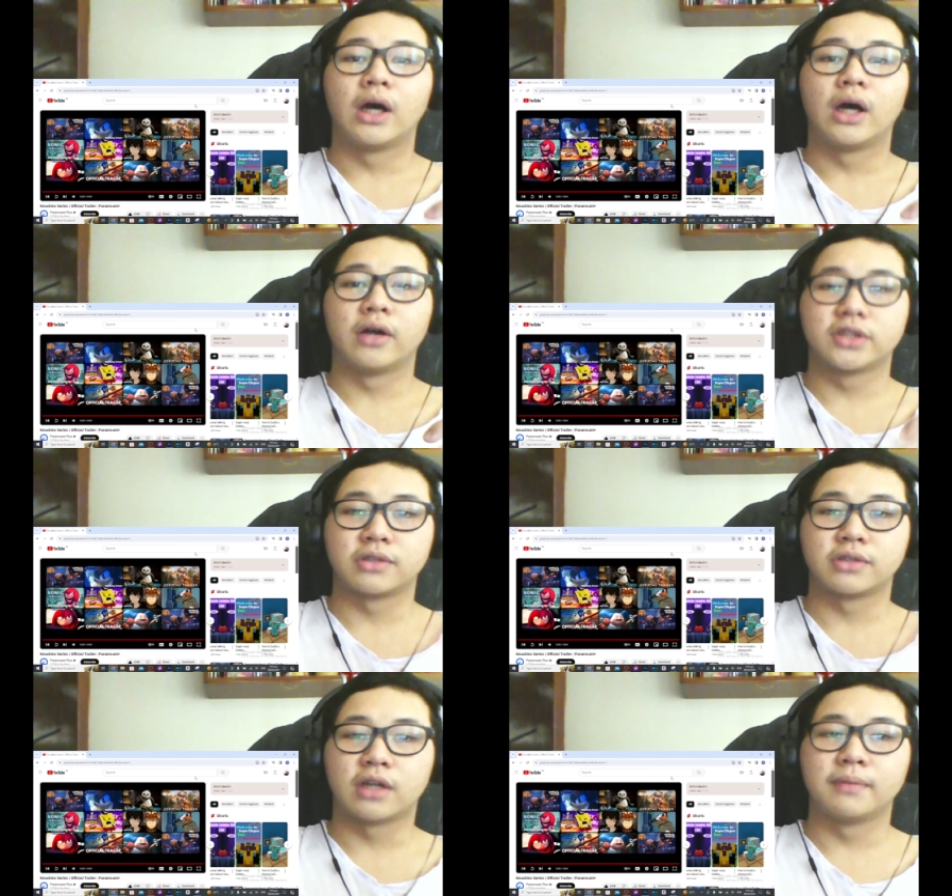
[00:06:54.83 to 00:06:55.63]
Also,
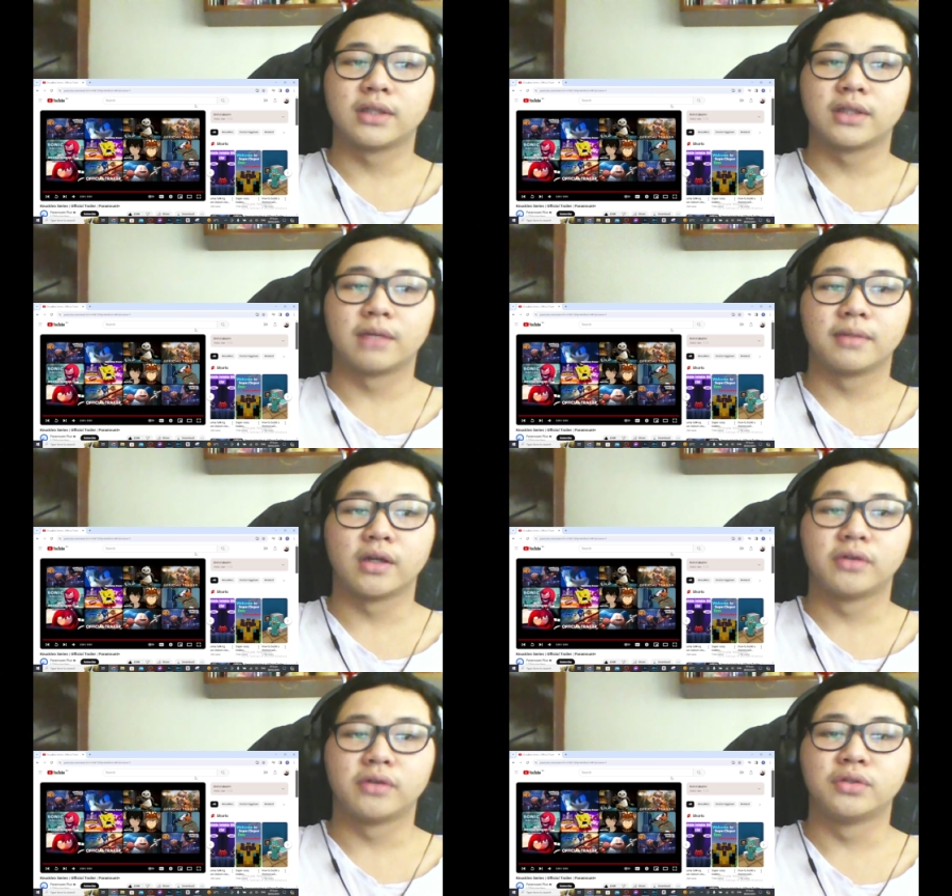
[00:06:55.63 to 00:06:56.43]
comment down
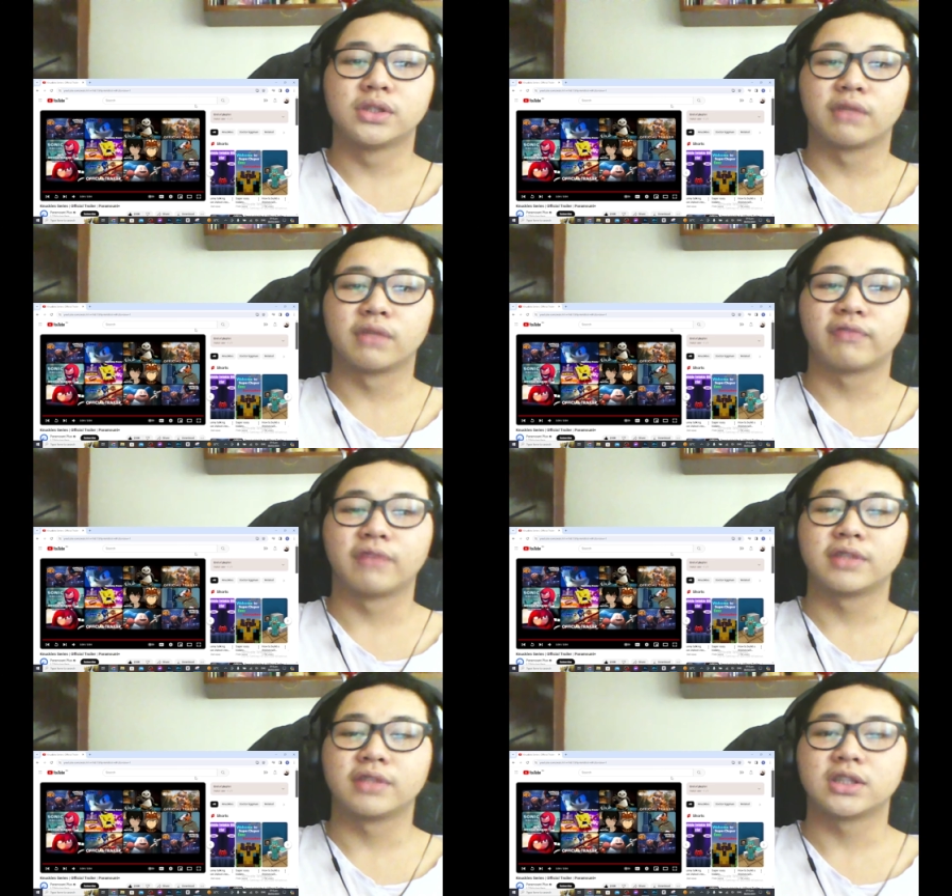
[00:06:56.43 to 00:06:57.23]
below who's your
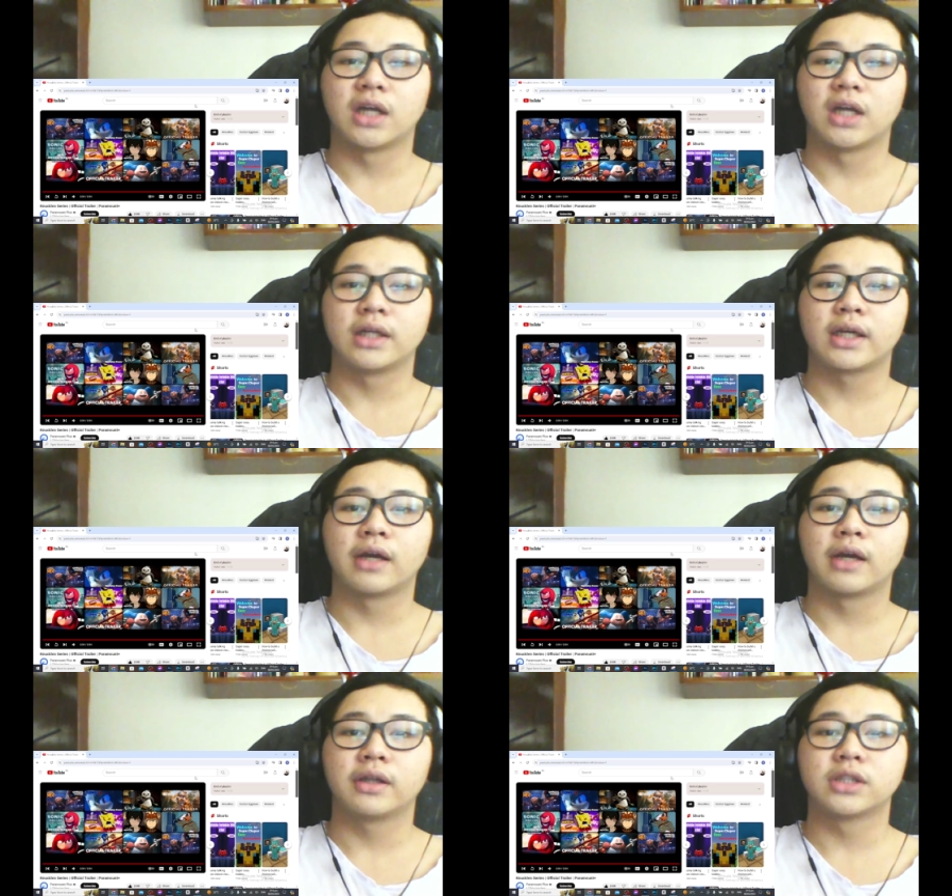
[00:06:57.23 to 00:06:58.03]
favorite Sonic
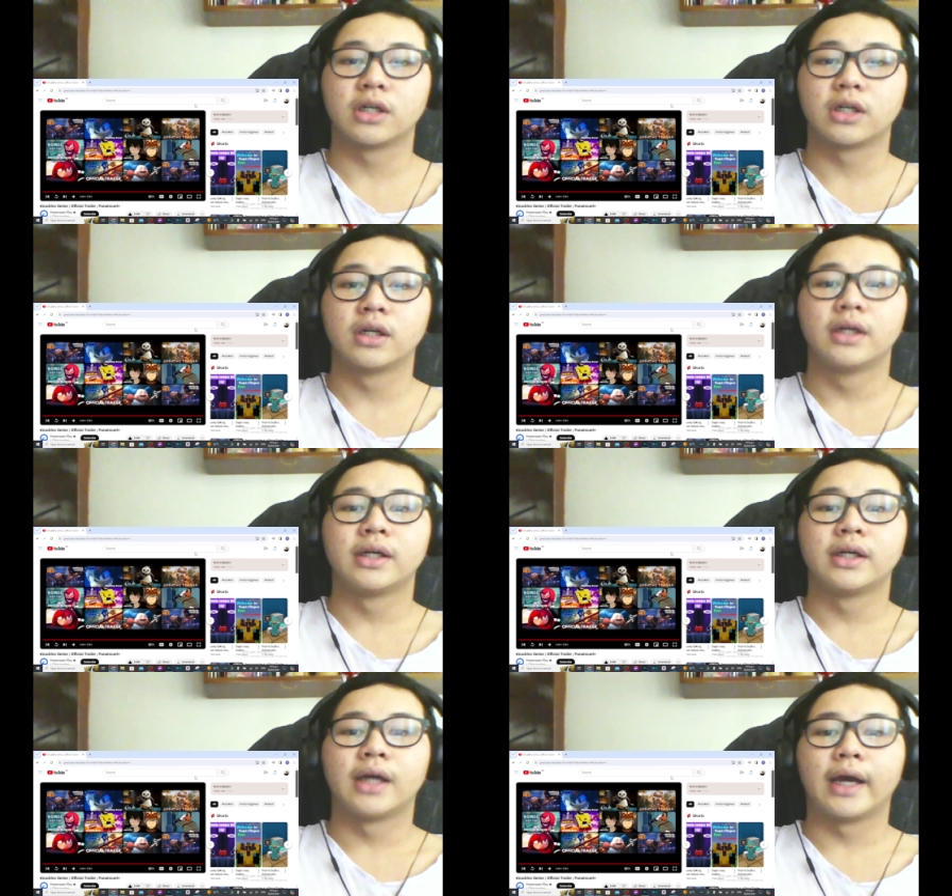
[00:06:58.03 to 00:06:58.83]
character,
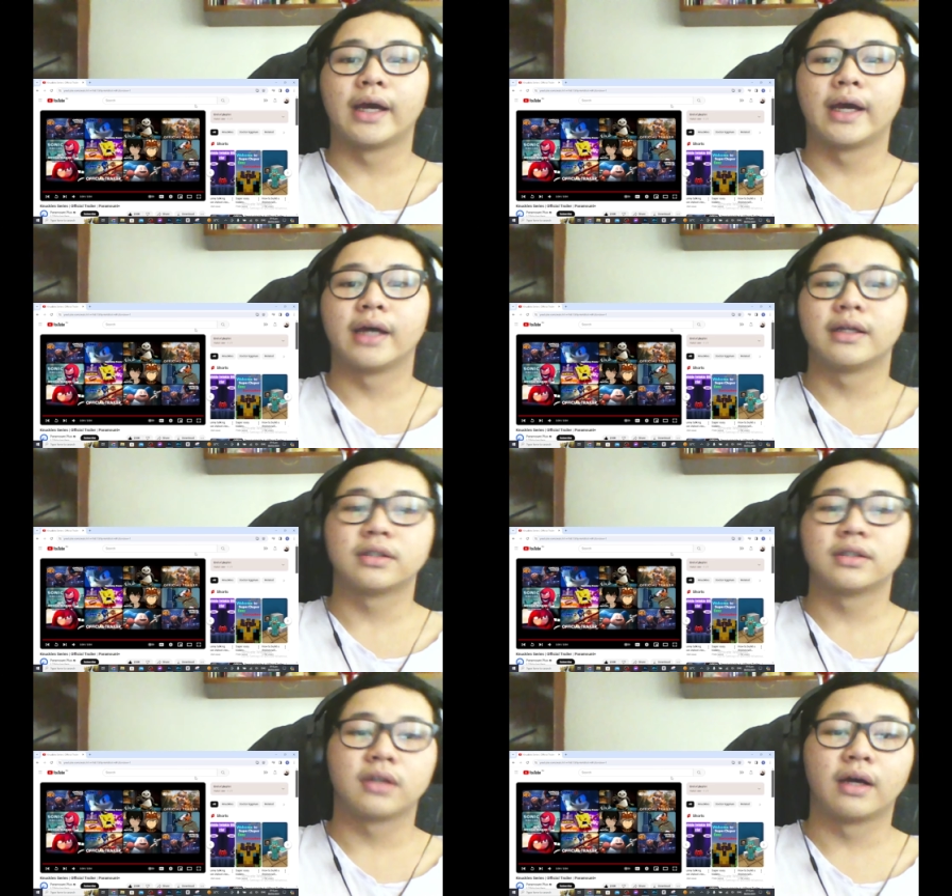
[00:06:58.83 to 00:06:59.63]

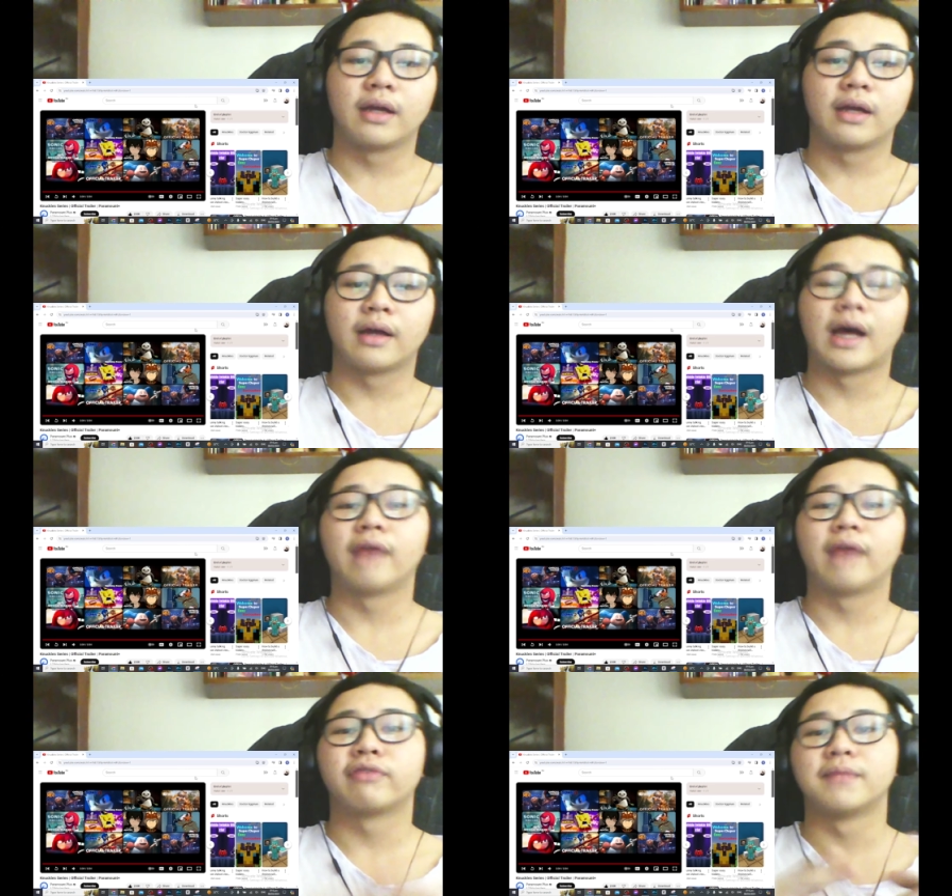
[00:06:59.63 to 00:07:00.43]
and uh,
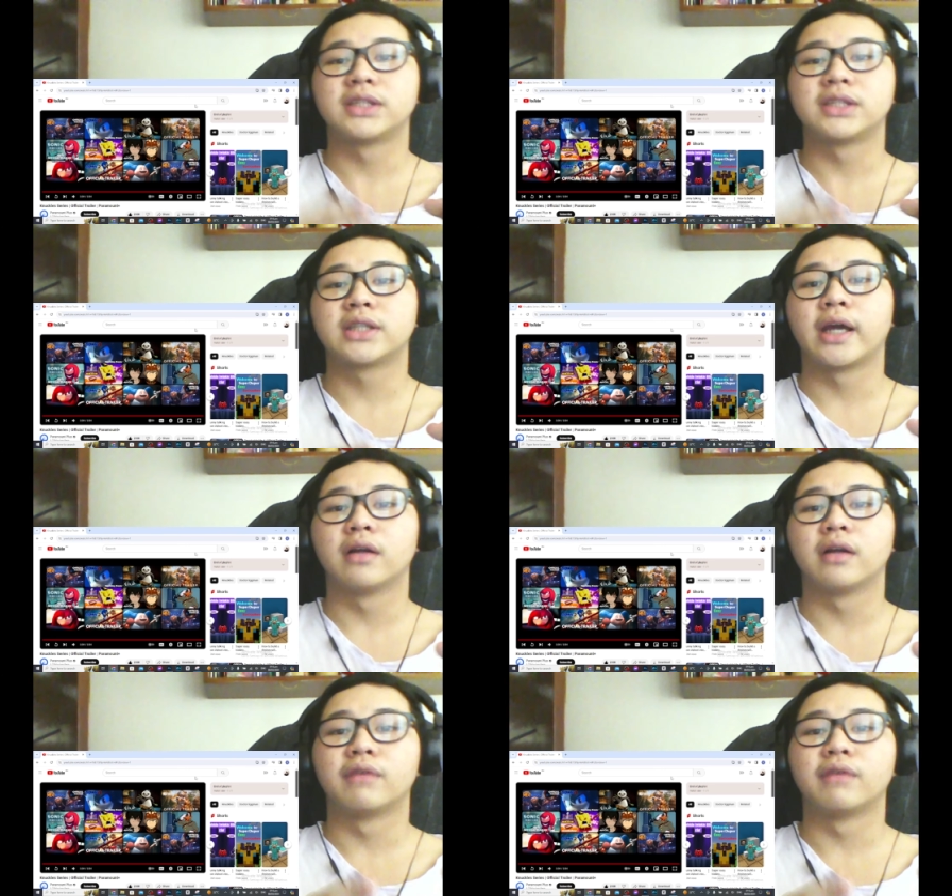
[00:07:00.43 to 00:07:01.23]
from a scale of